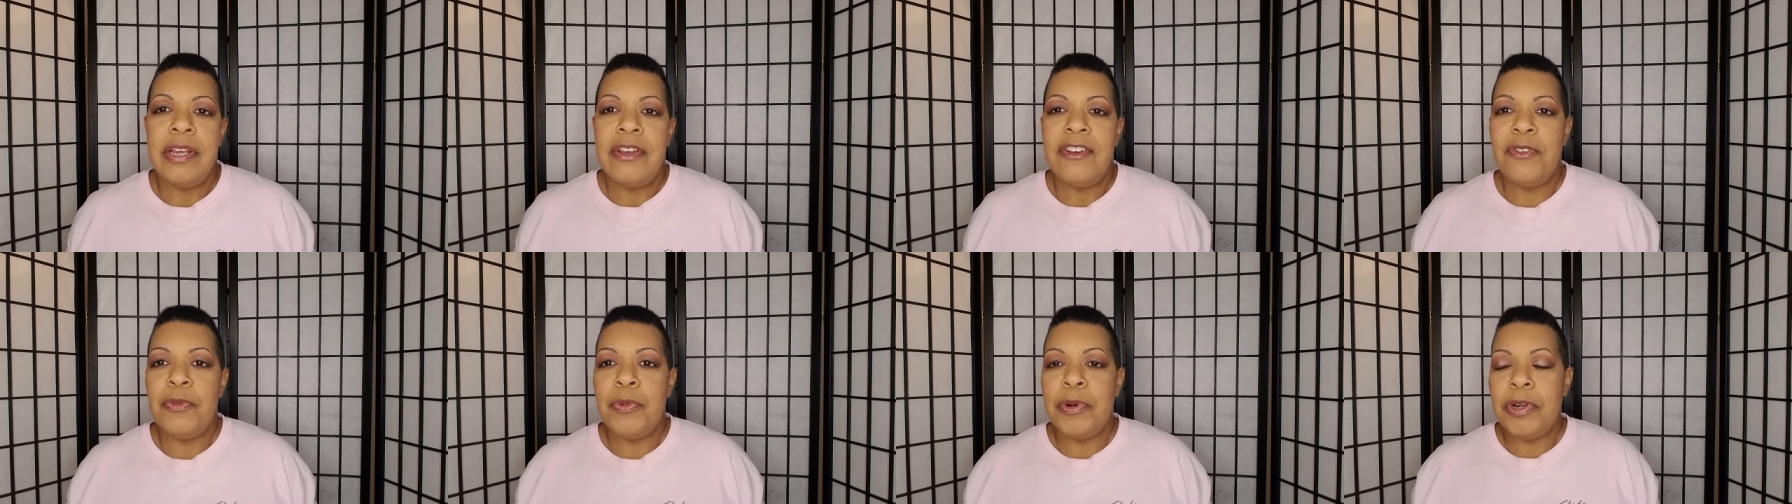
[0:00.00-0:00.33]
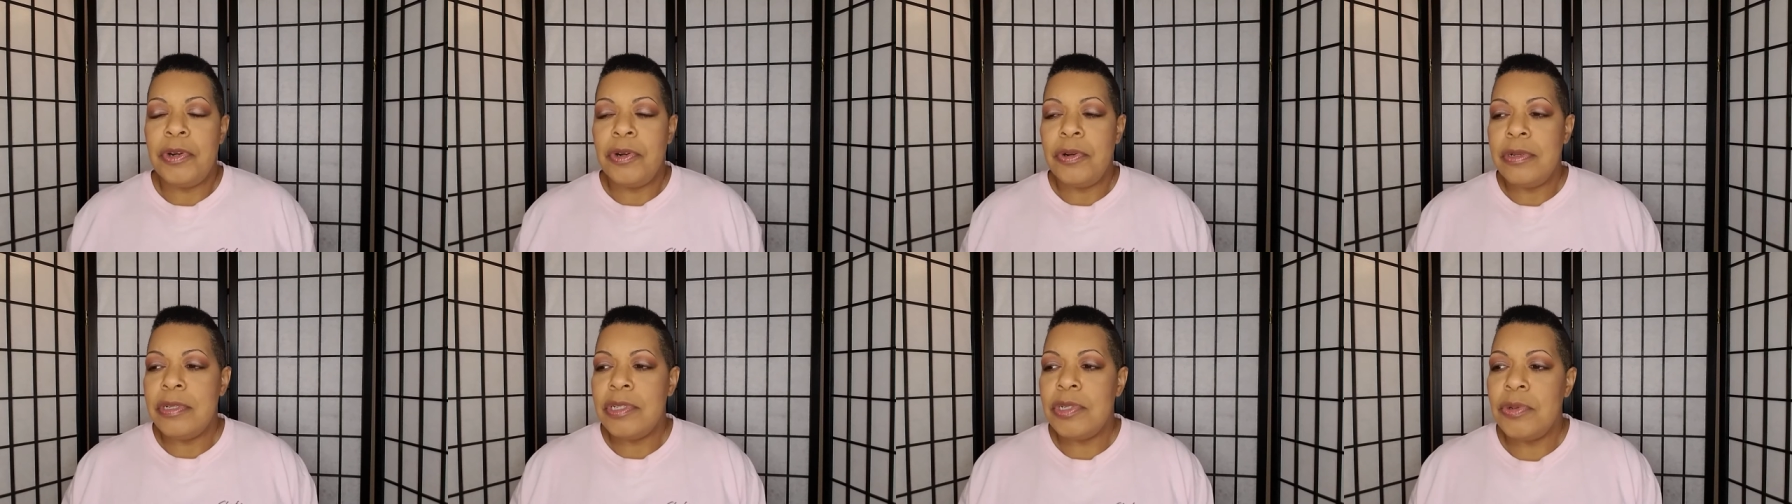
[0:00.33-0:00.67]
If we're
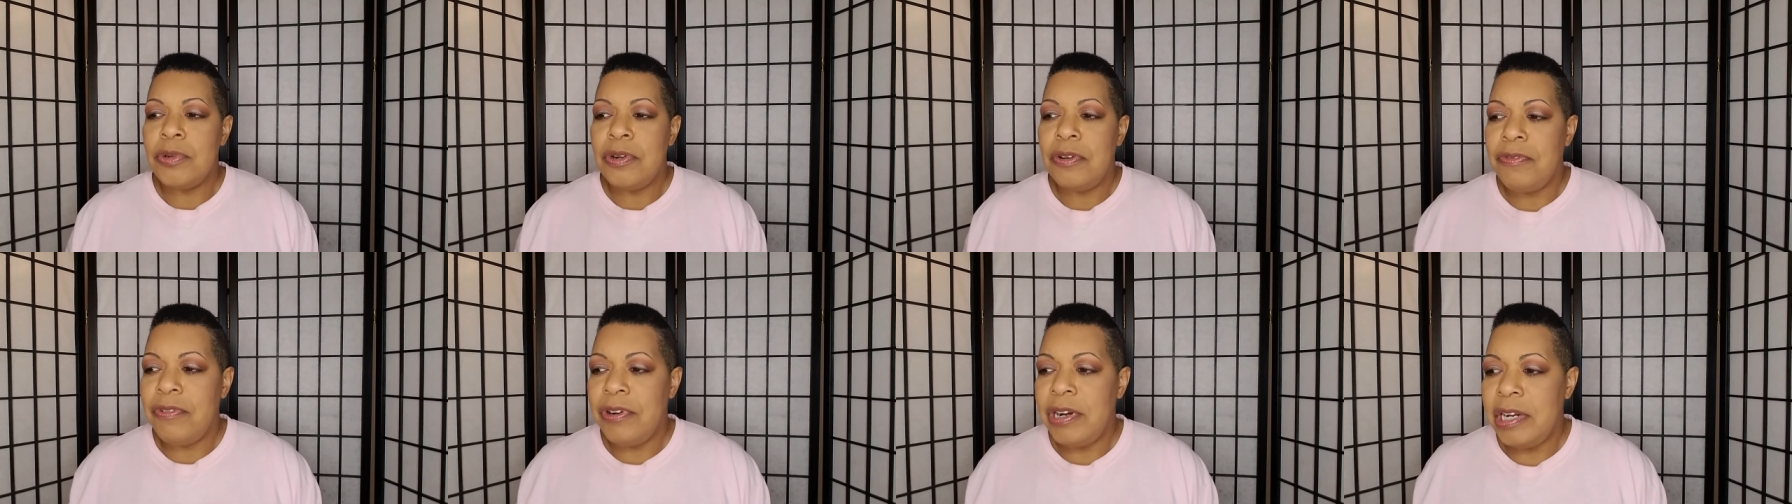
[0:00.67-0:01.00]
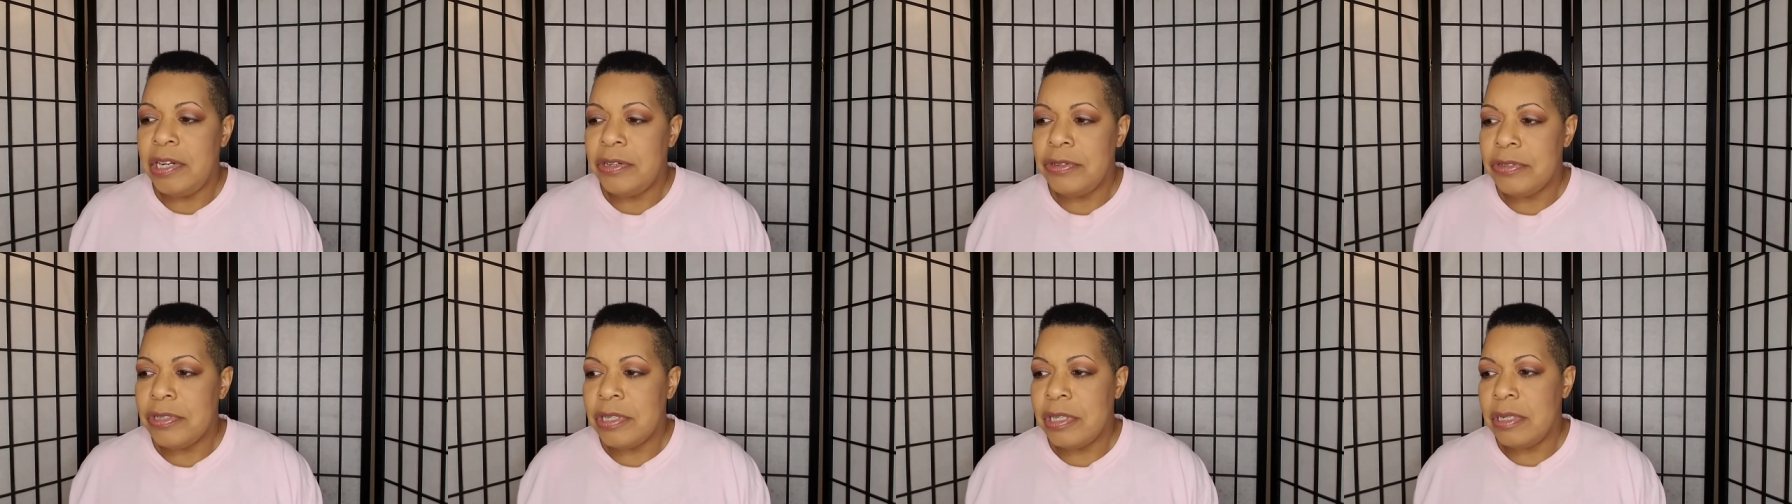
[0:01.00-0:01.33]
going to a
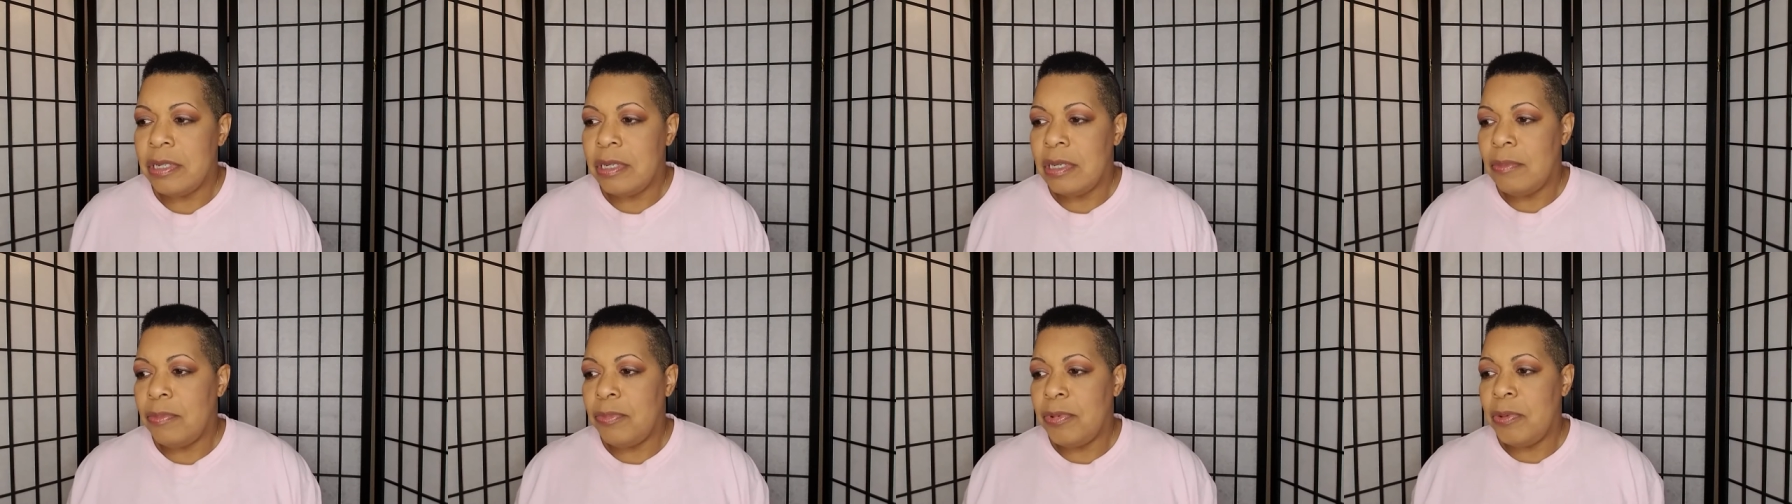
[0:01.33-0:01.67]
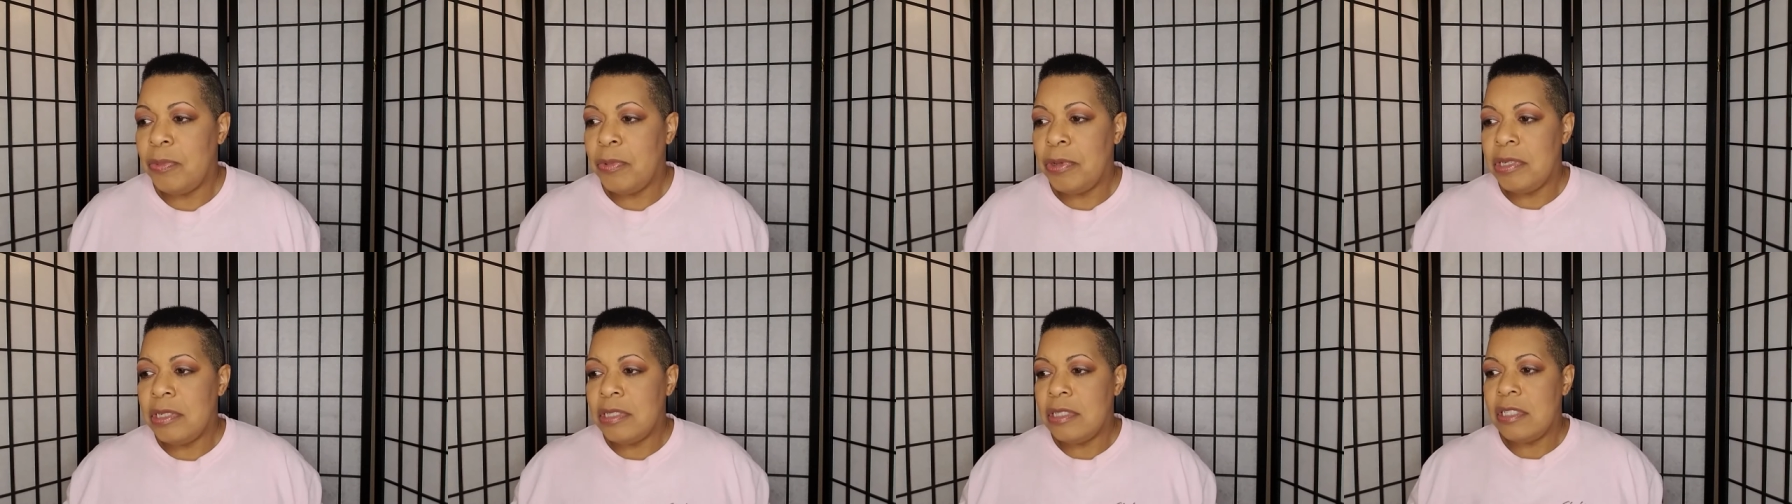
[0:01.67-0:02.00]
writer's club, we
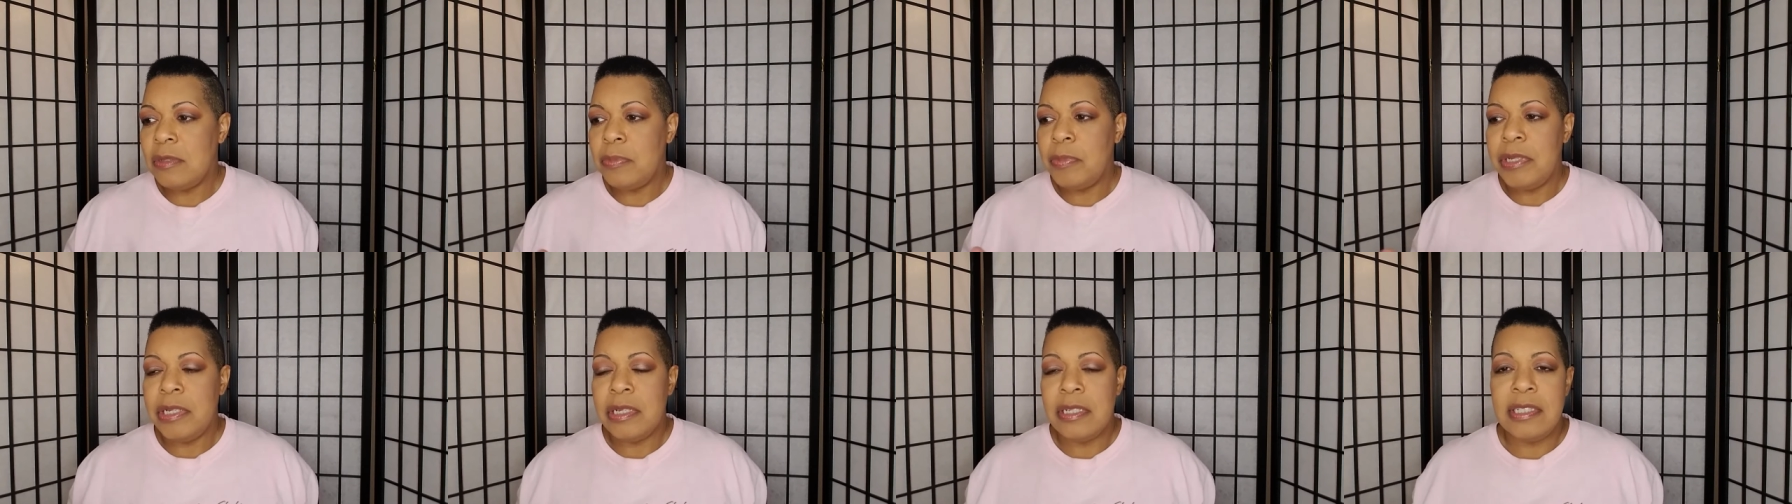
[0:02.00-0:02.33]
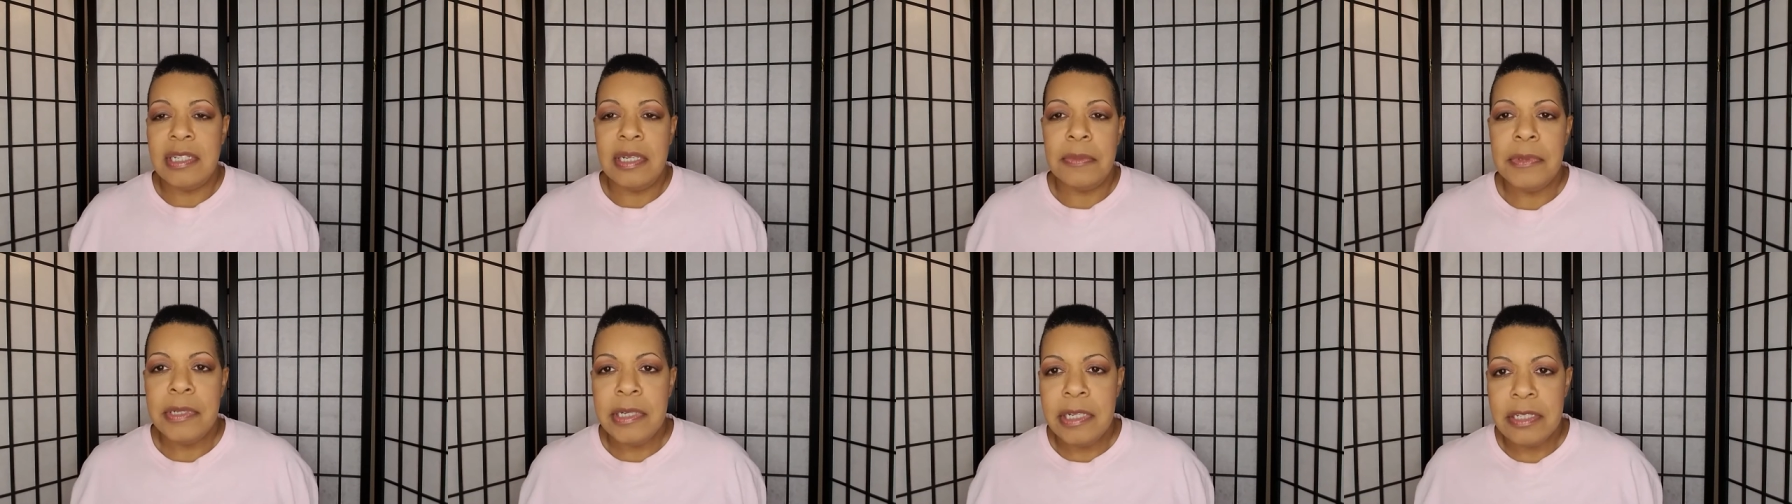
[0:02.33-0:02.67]
want to just be
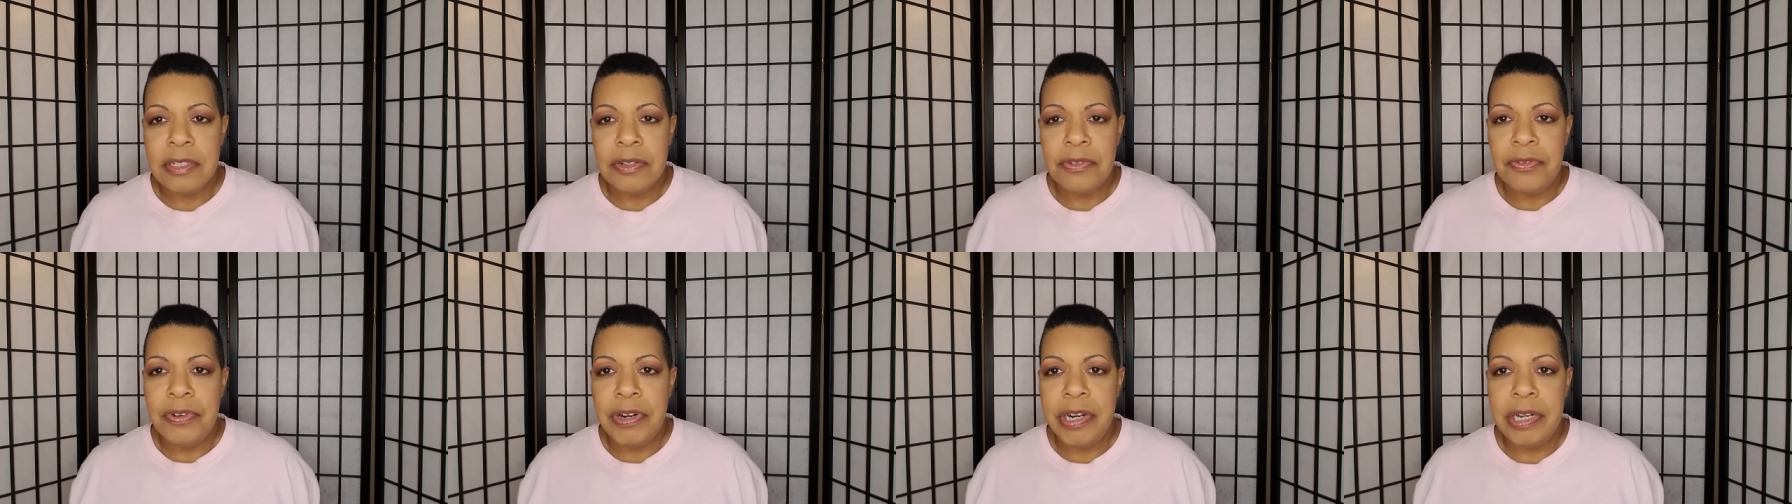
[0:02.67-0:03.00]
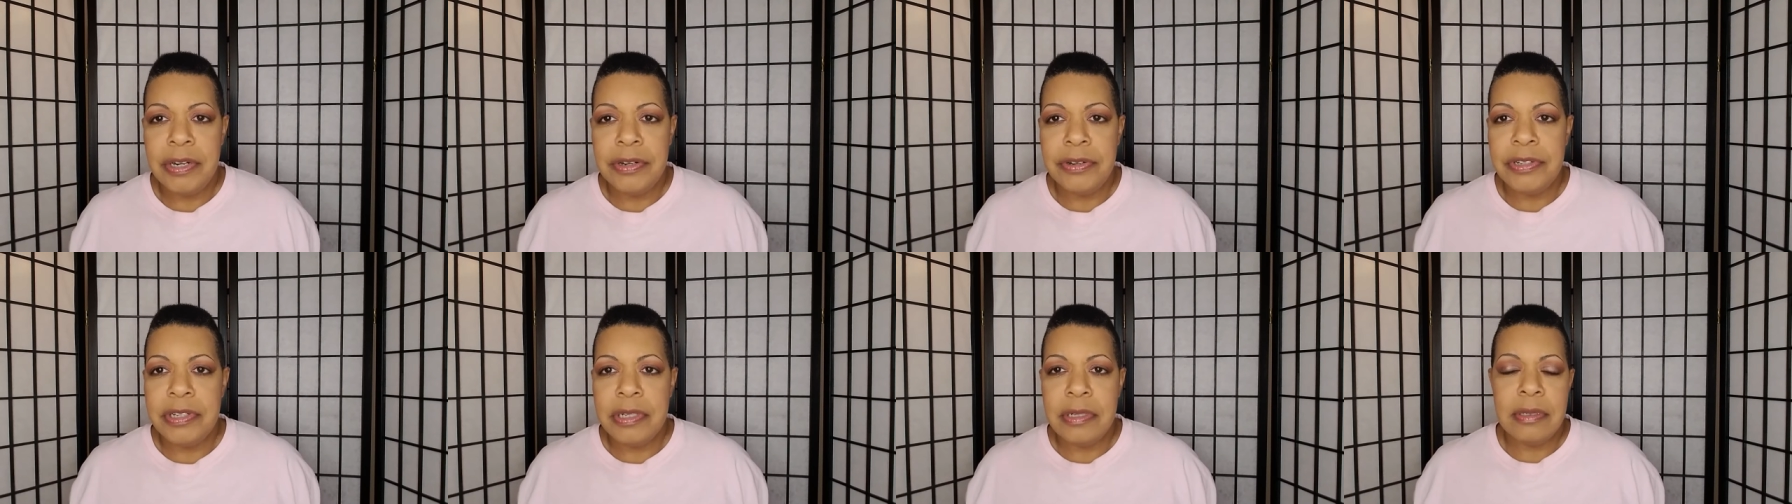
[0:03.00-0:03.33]
accepted as a
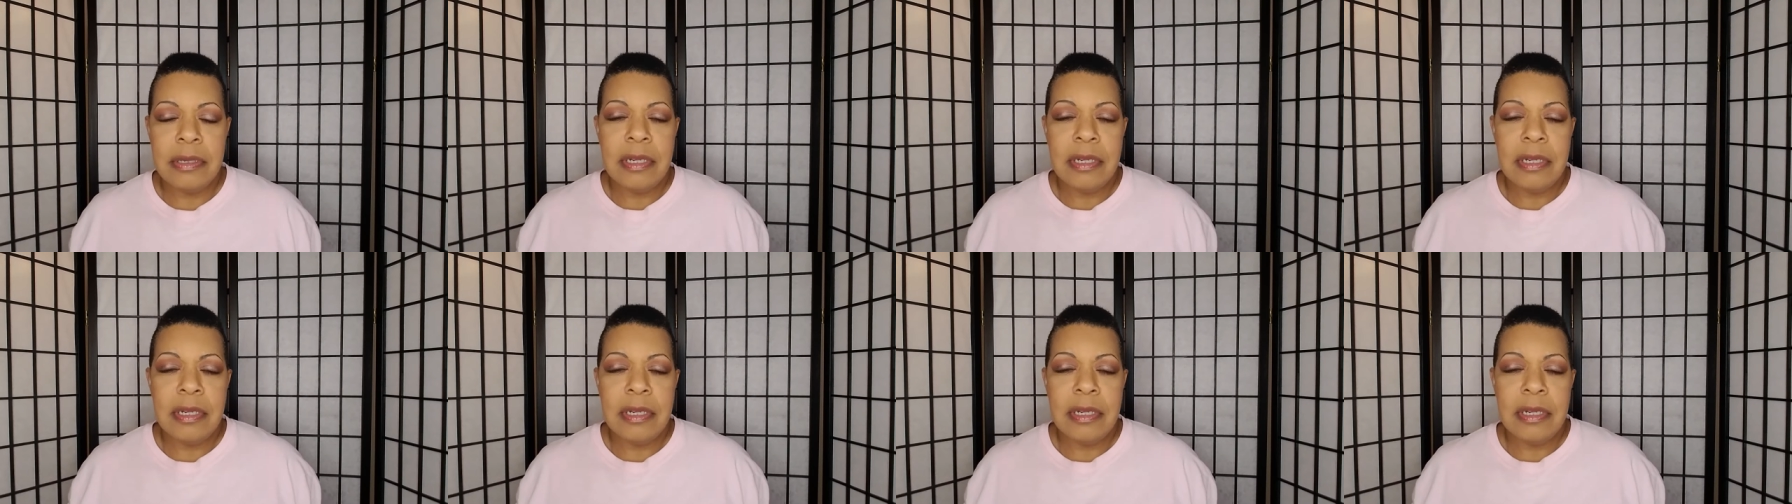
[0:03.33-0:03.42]
writer.